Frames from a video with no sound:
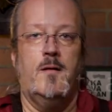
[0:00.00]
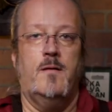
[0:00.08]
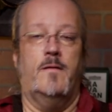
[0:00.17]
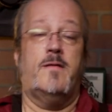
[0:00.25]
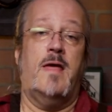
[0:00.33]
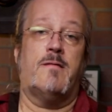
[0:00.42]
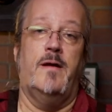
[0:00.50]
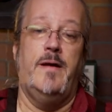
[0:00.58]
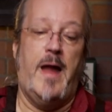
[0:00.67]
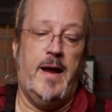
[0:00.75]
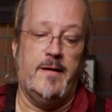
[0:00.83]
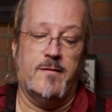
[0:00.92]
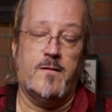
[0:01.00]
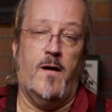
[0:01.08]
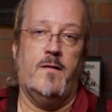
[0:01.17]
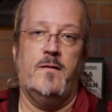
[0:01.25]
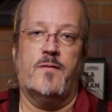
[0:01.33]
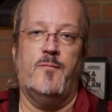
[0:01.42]
This has a nice
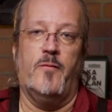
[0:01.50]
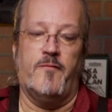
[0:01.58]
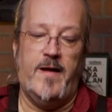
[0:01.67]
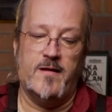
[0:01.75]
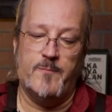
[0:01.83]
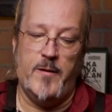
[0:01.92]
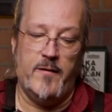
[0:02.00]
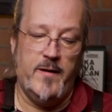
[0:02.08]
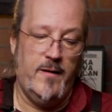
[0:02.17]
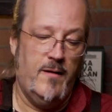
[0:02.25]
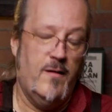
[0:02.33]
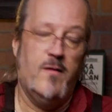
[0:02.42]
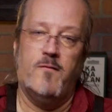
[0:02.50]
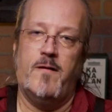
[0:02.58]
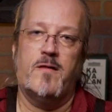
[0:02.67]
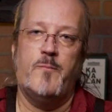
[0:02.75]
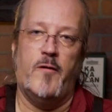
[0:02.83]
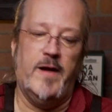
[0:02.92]
tartness from the raspberry.
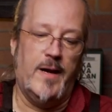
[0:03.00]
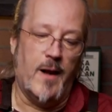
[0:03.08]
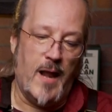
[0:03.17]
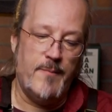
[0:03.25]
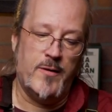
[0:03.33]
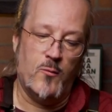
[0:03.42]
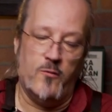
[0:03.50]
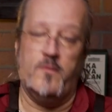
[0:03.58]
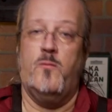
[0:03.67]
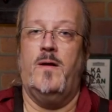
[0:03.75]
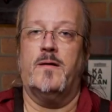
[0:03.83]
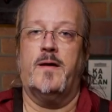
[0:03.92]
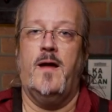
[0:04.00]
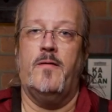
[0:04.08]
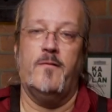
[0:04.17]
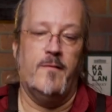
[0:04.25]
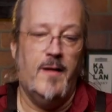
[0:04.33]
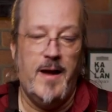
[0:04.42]
Raspberry and lemon work well
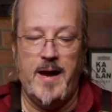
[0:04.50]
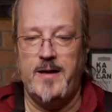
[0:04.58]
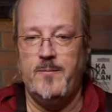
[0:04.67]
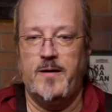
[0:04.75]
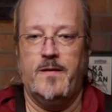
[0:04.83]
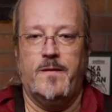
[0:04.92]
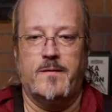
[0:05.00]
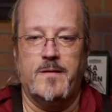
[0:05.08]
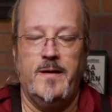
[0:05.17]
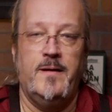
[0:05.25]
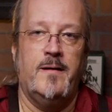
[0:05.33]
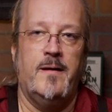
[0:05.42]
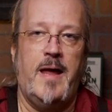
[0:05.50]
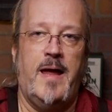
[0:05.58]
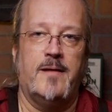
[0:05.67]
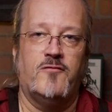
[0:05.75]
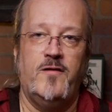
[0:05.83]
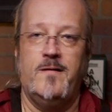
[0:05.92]
together. Anybody that's eaten
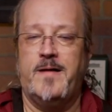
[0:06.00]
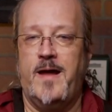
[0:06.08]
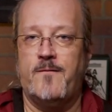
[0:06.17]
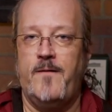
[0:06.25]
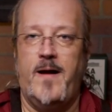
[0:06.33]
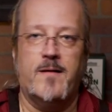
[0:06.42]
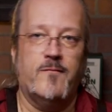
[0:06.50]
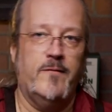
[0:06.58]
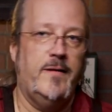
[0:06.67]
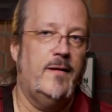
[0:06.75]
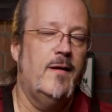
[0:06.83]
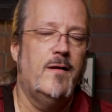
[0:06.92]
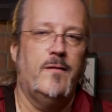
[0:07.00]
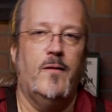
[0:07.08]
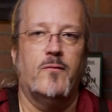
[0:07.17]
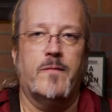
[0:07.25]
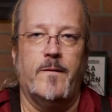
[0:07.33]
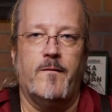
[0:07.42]
at Cheesecake Factory
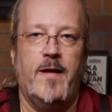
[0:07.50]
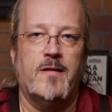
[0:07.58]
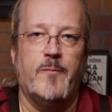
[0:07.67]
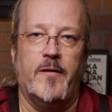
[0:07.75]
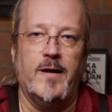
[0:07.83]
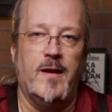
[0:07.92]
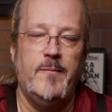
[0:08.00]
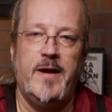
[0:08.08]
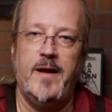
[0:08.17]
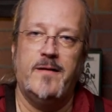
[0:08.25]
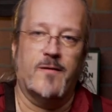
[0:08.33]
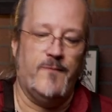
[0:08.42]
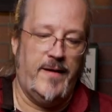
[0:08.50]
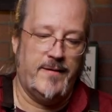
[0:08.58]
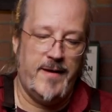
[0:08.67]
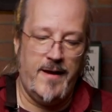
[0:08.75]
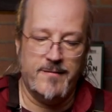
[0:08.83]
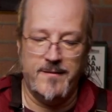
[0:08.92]
knows their raspberry lemonade is
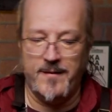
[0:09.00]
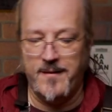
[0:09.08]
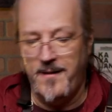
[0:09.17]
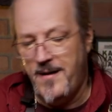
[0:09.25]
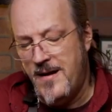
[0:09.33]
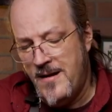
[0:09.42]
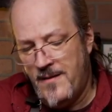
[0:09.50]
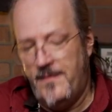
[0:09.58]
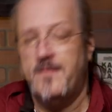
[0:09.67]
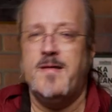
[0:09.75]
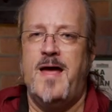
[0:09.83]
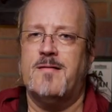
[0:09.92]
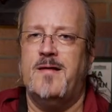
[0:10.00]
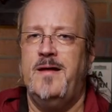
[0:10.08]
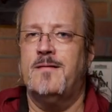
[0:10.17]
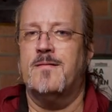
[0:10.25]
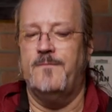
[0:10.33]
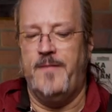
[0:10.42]
fantastic. This has
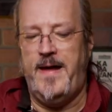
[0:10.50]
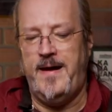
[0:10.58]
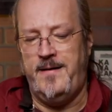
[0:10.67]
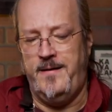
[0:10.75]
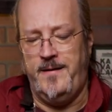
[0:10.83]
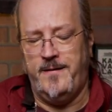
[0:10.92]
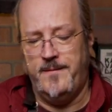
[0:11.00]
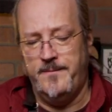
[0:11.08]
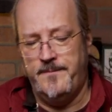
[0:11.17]
hints of that in it.